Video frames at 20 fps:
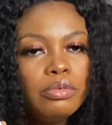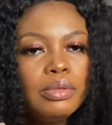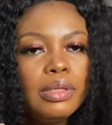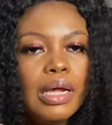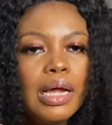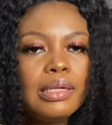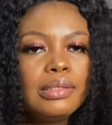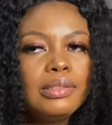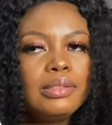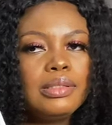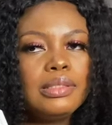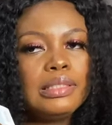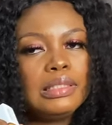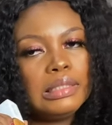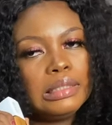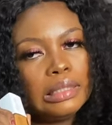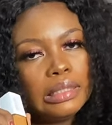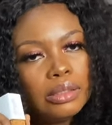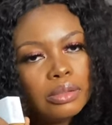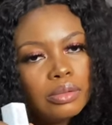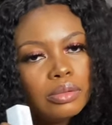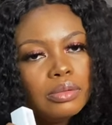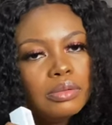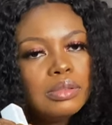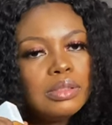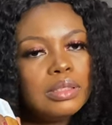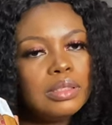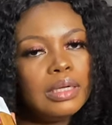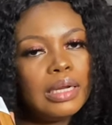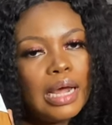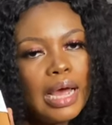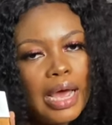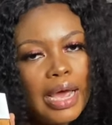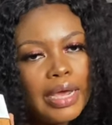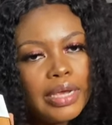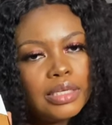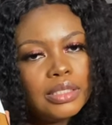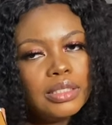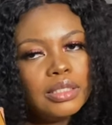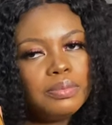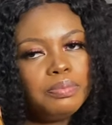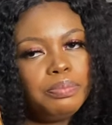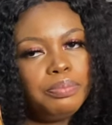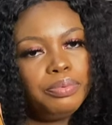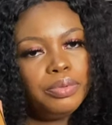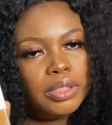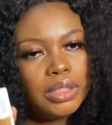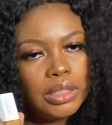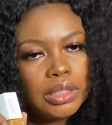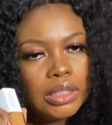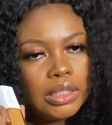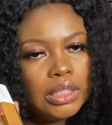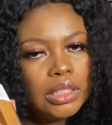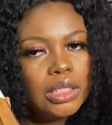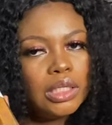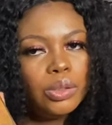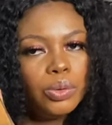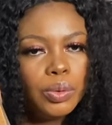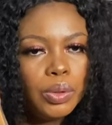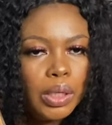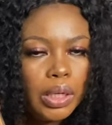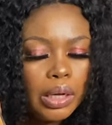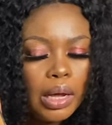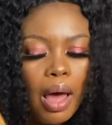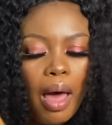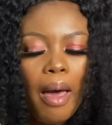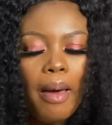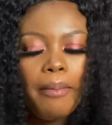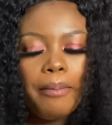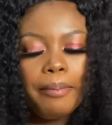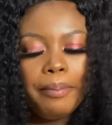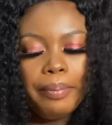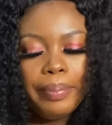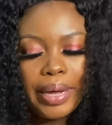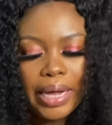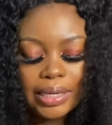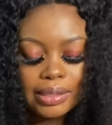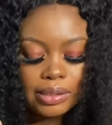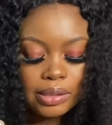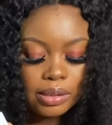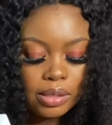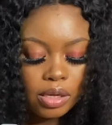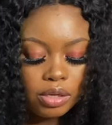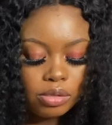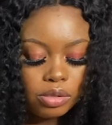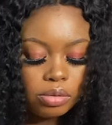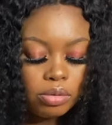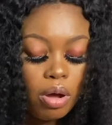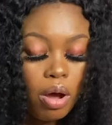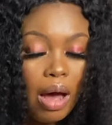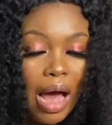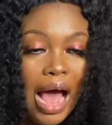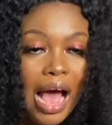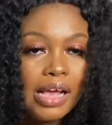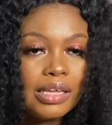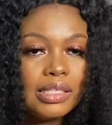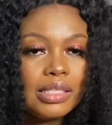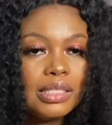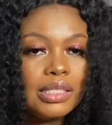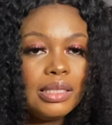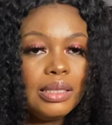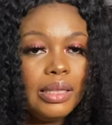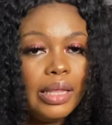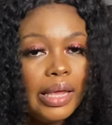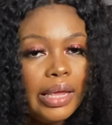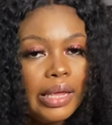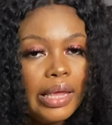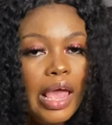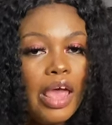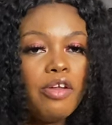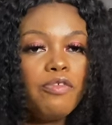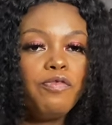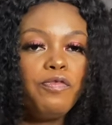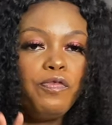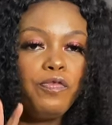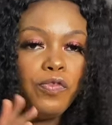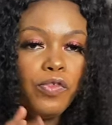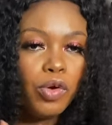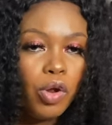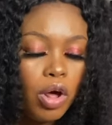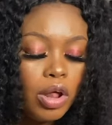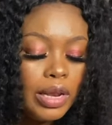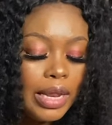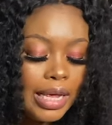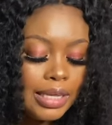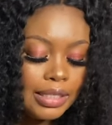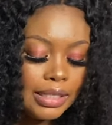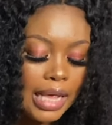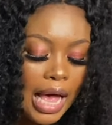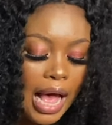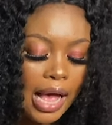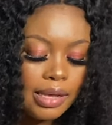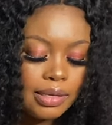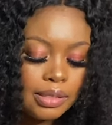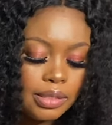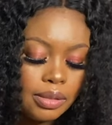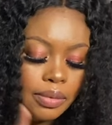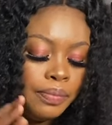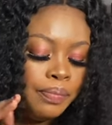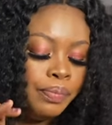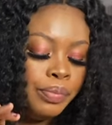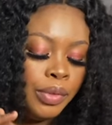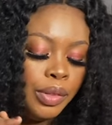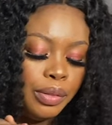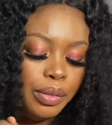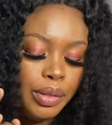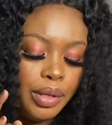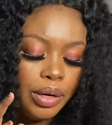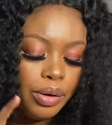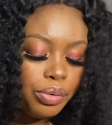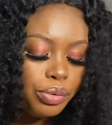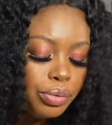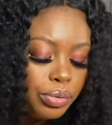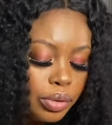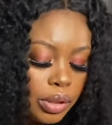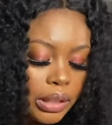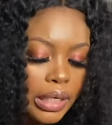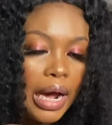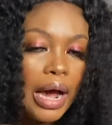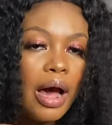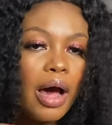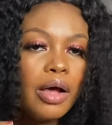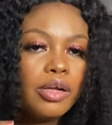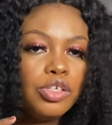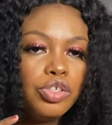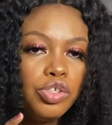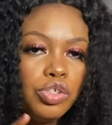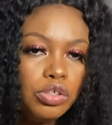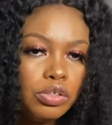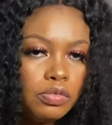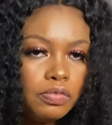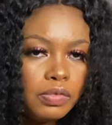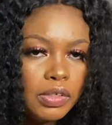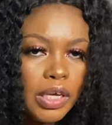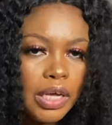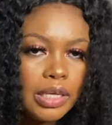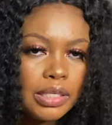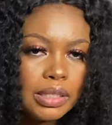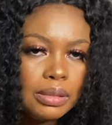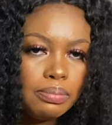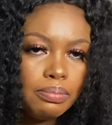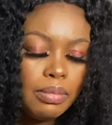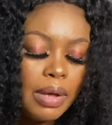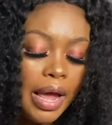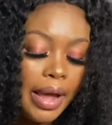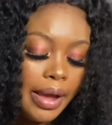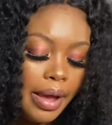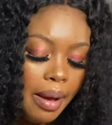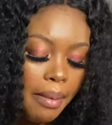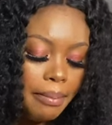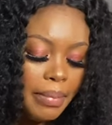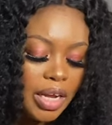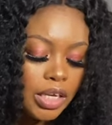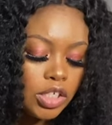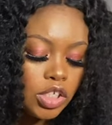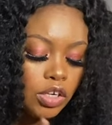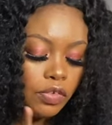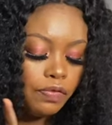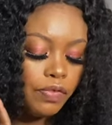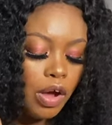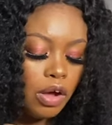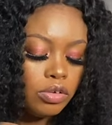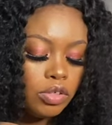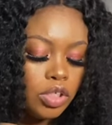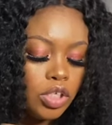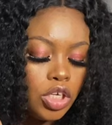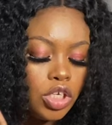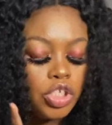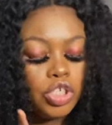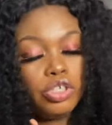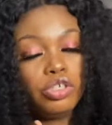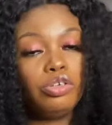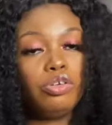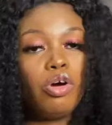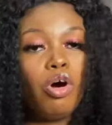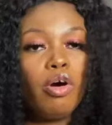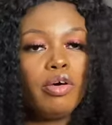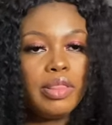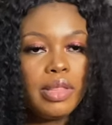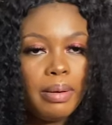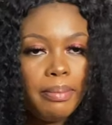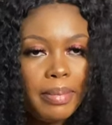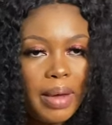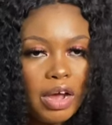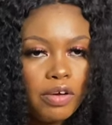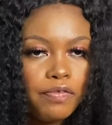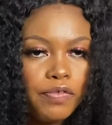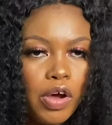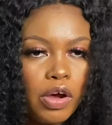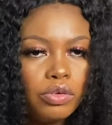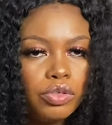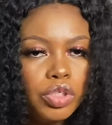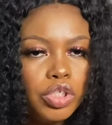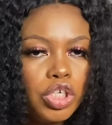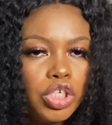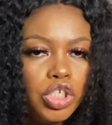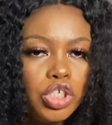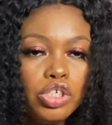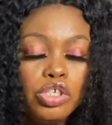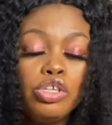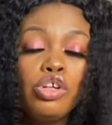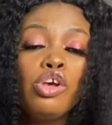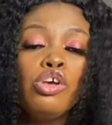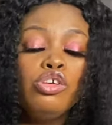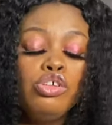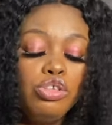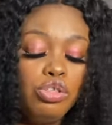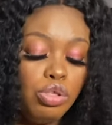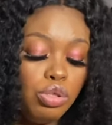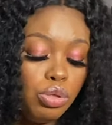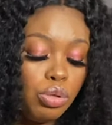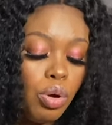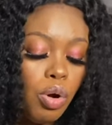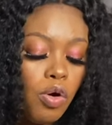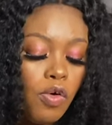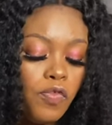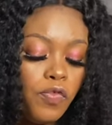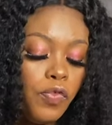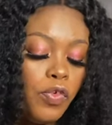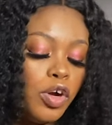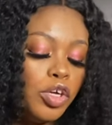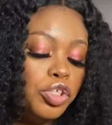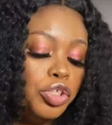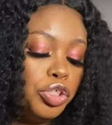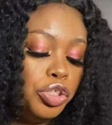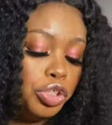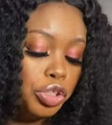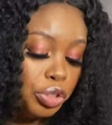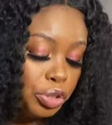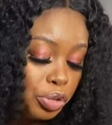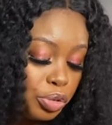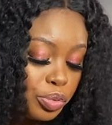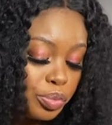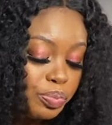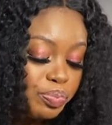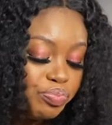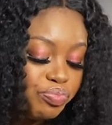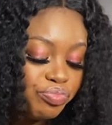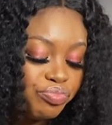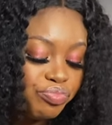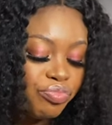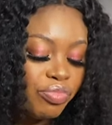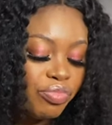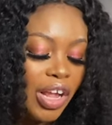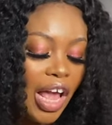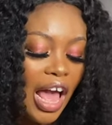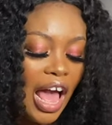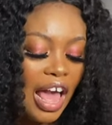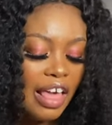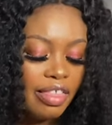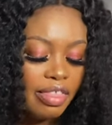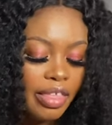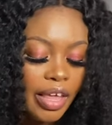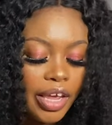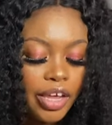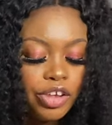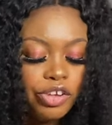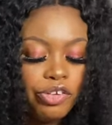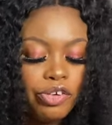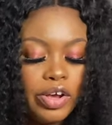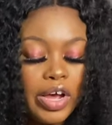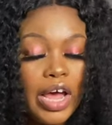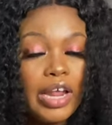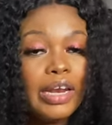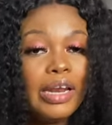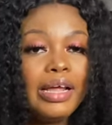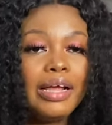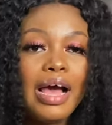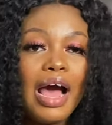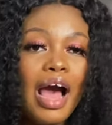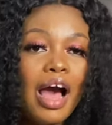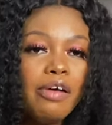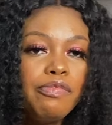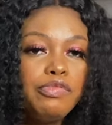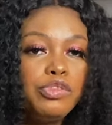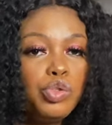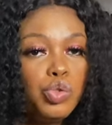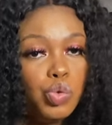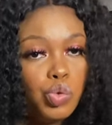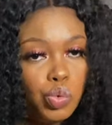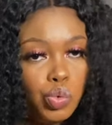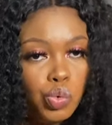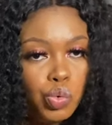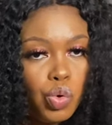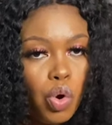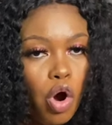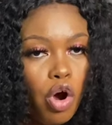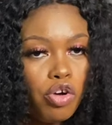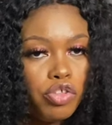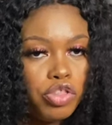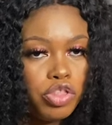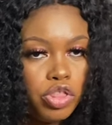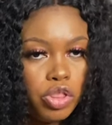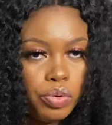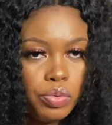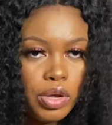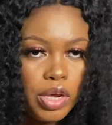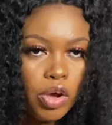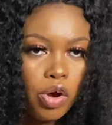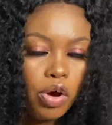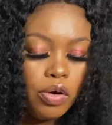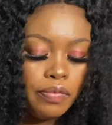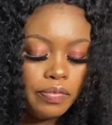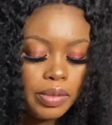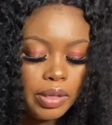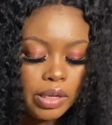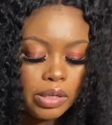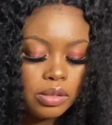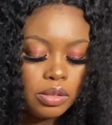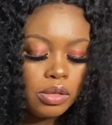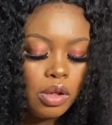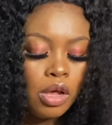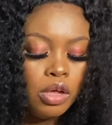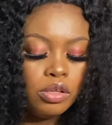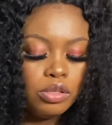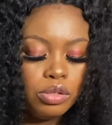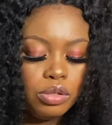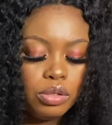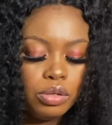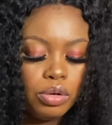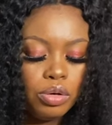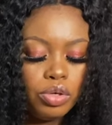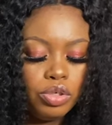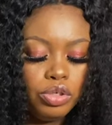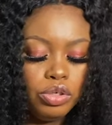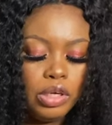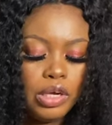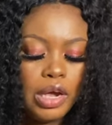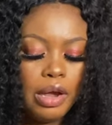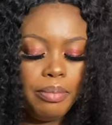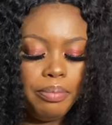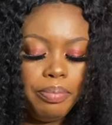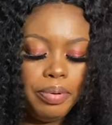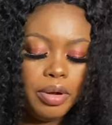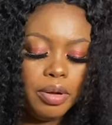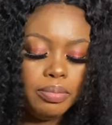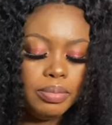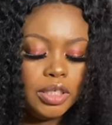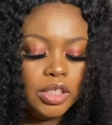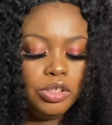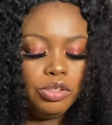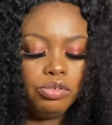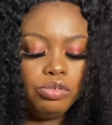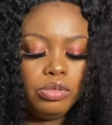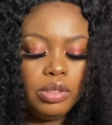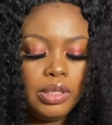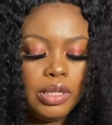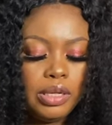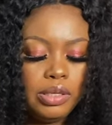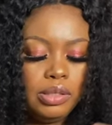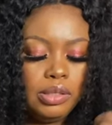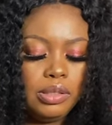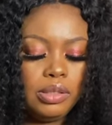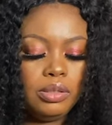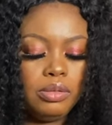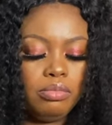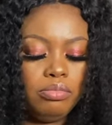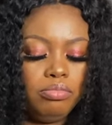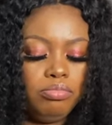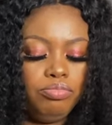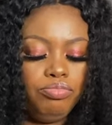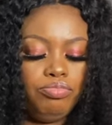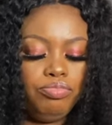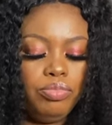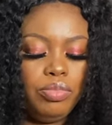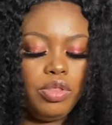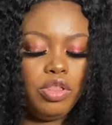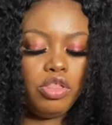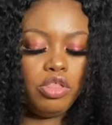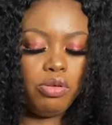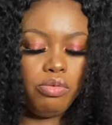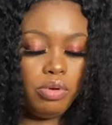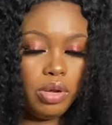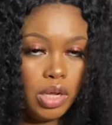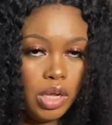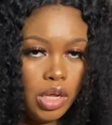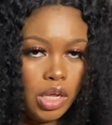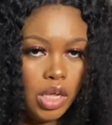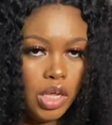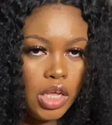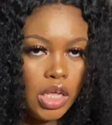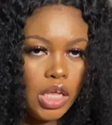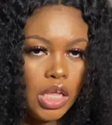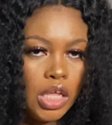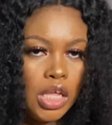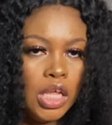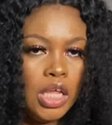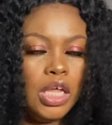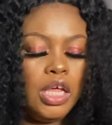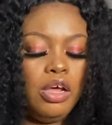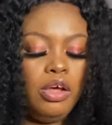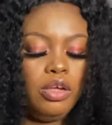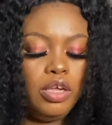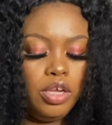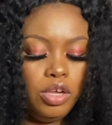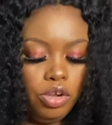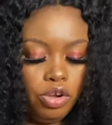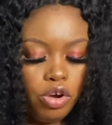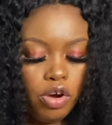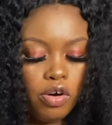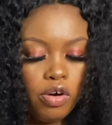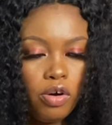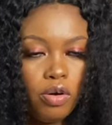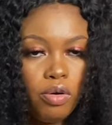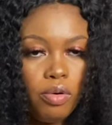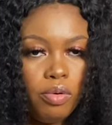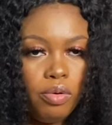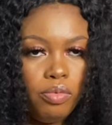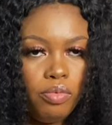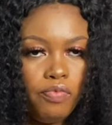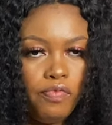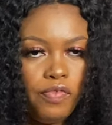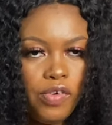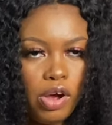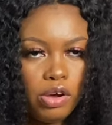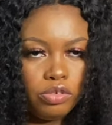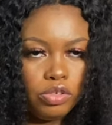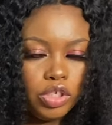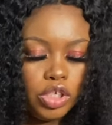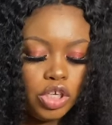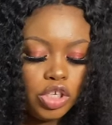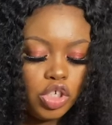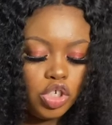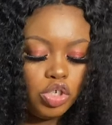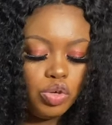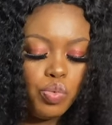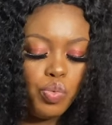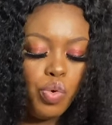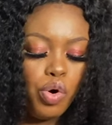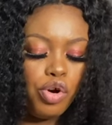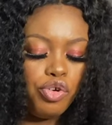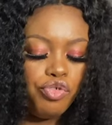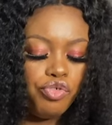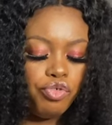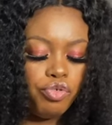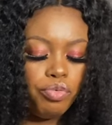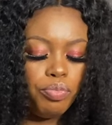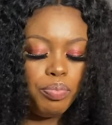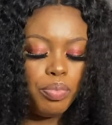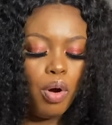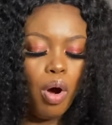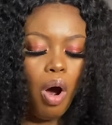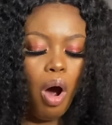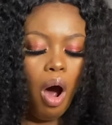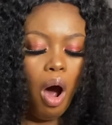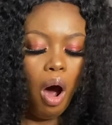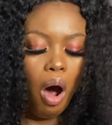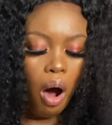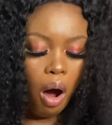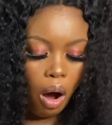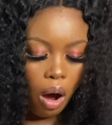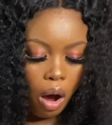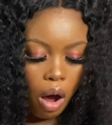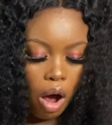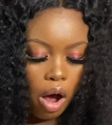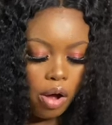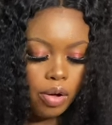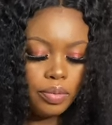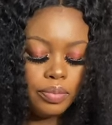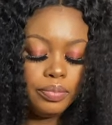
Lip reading: that sealed, nice, pretty look, but it's not as thick and flawless as the Huda, Juvia's, I Am Magic foundation or the MAC foundation. So for you, I think you can have two or three of this. So you can probably do this three in your foundation wardrobe, or